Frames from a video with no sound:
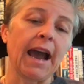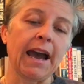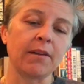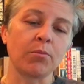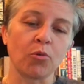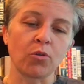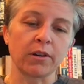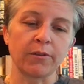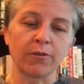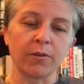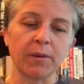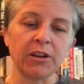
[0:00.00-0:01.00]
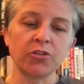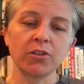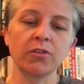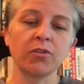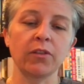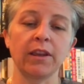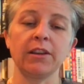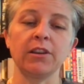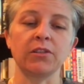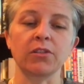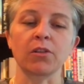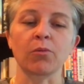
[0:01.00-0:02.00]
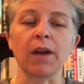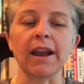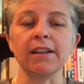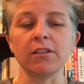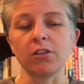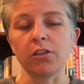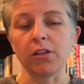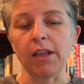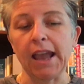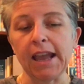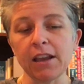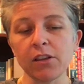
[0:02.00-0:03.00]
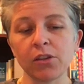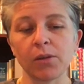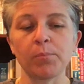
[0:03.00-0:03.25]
add more information so that it's the right length.